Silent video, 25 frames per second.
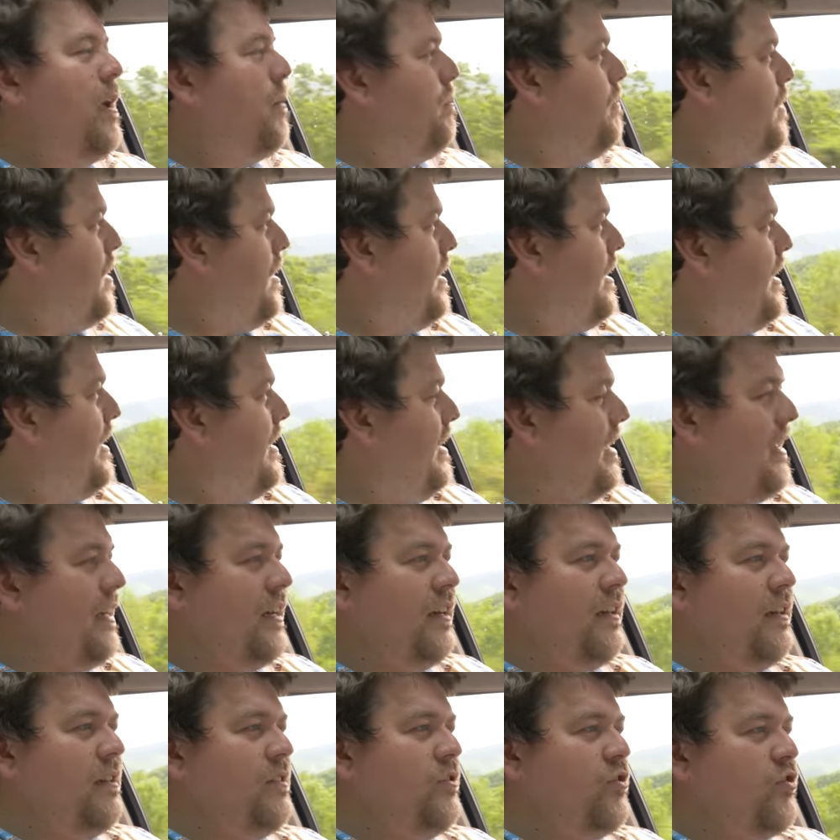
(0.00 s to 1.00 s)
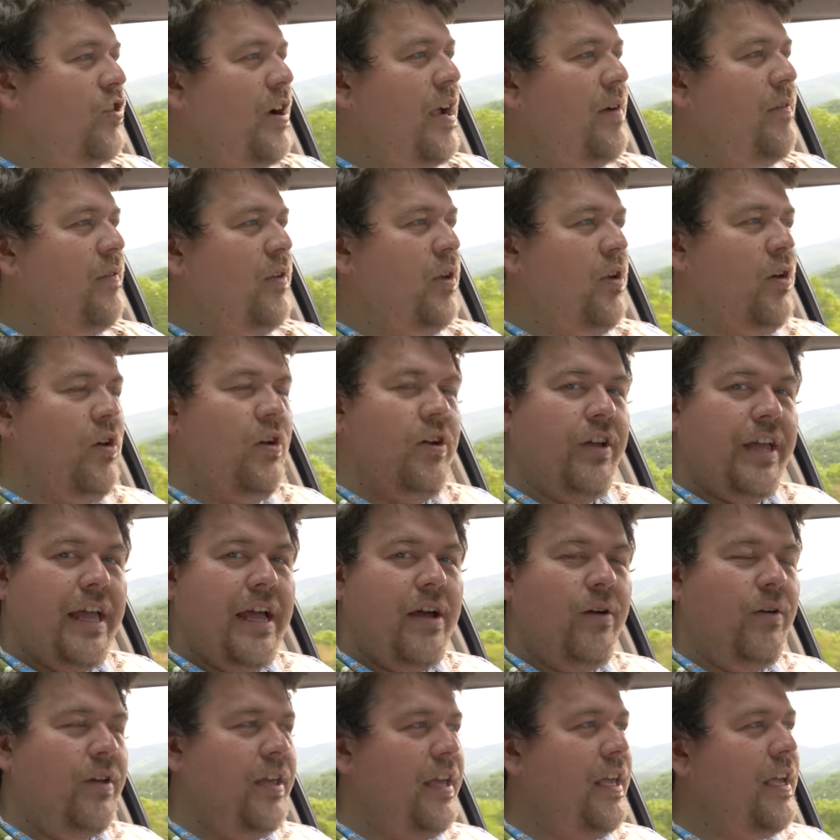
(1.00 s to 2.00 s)
my little travelogue
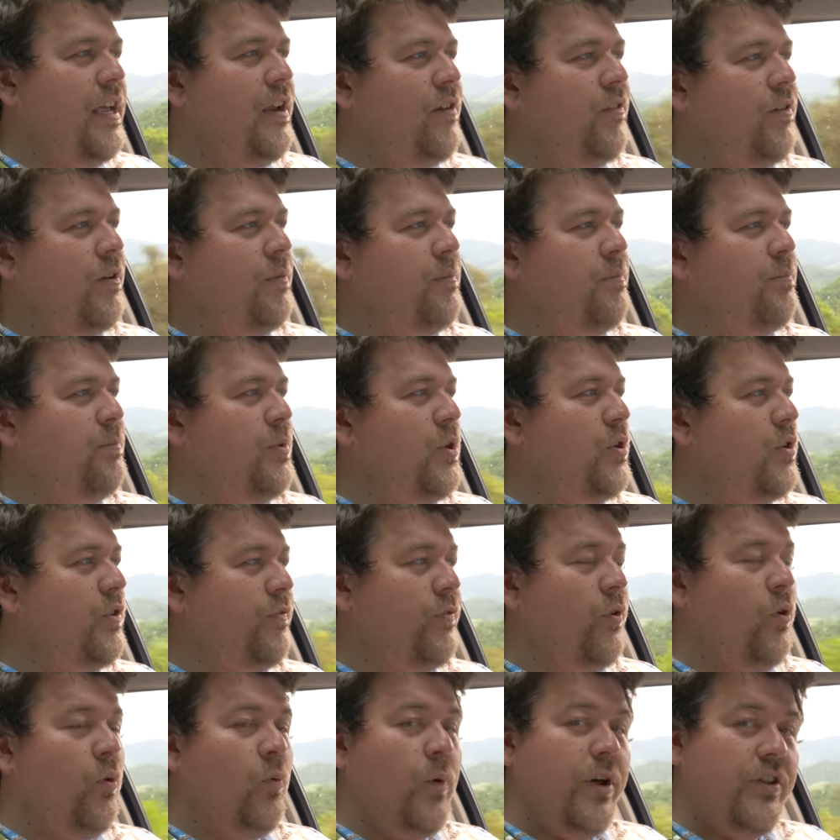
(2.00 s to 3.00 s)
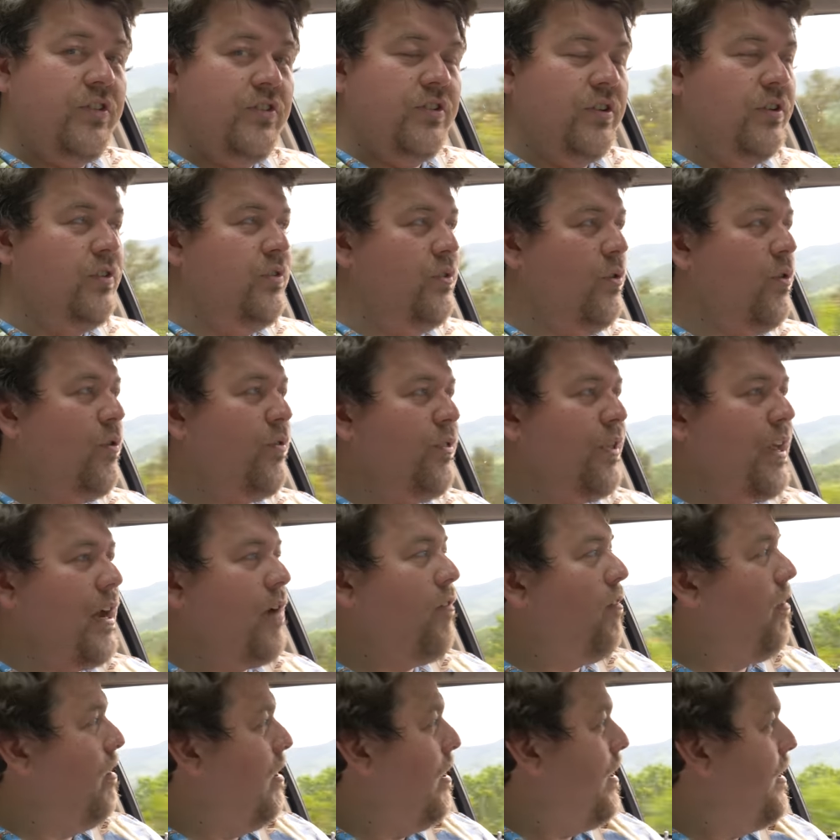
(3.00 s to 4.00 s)
out here in beautiful western North
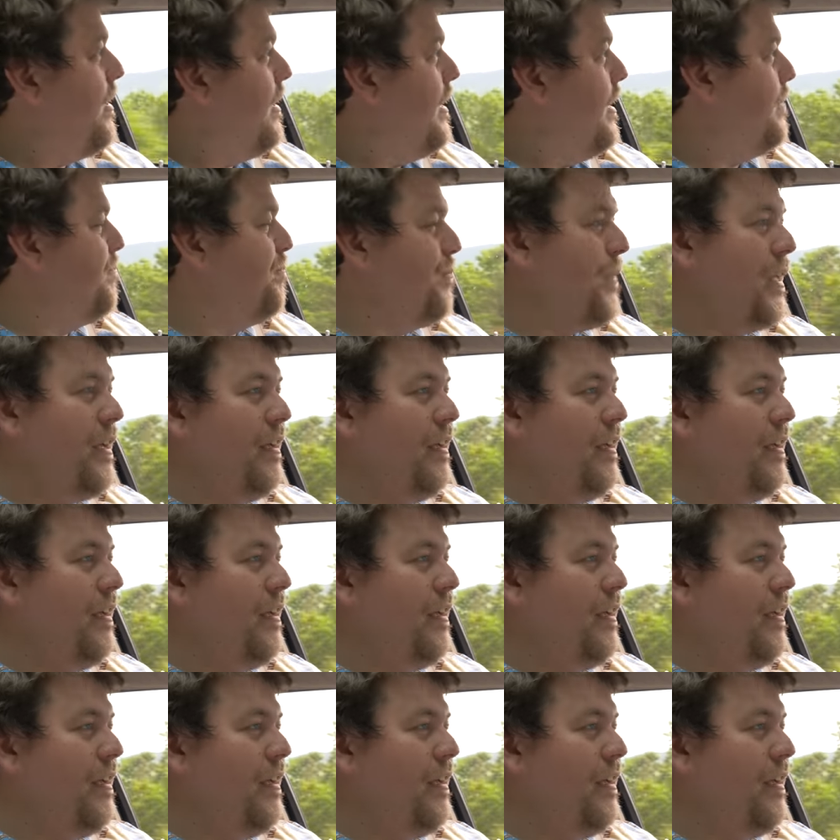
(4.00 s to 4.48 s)
Carolina.